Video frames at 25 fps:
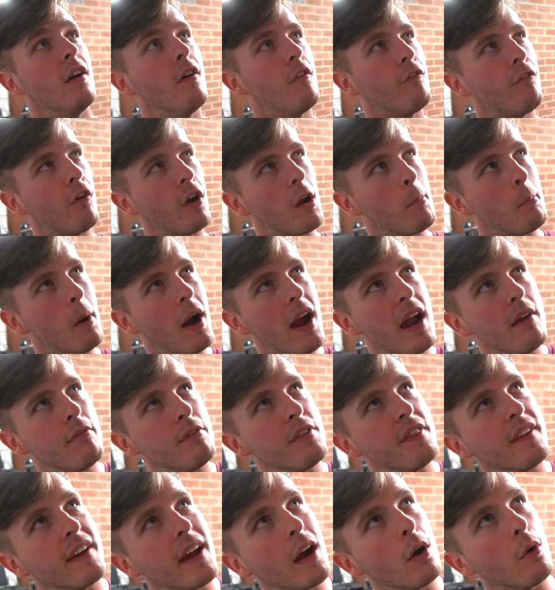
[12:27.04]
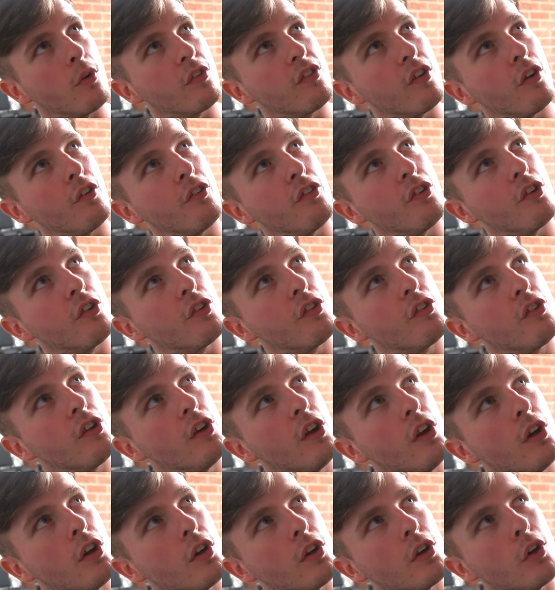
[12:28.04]
followed by everything else on just
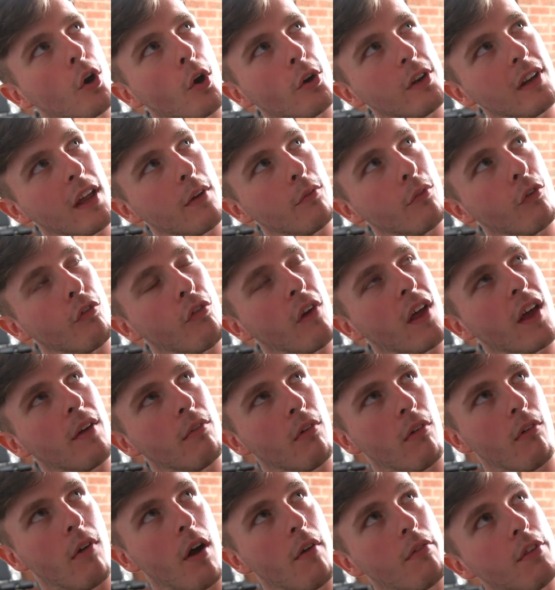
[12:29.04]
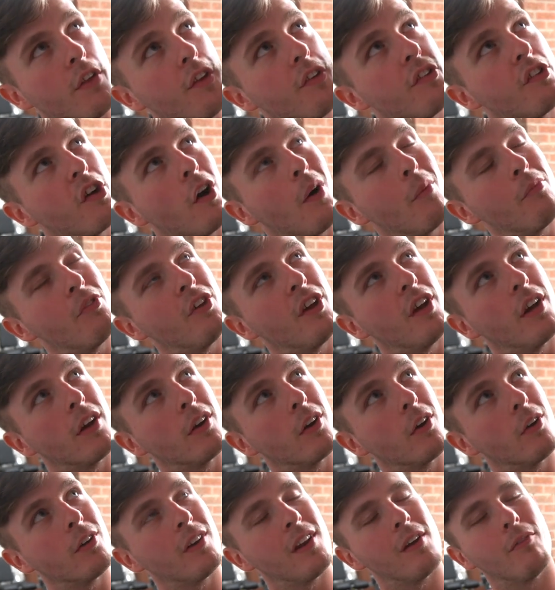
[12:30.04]
God level flavor rather than top tier,
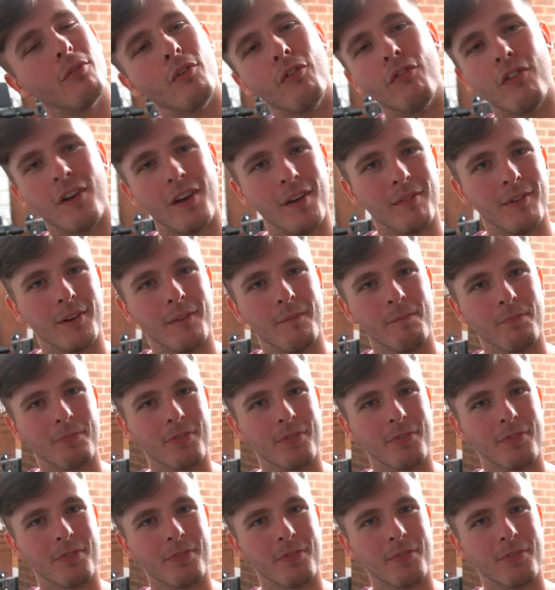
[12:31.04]
God level flavor.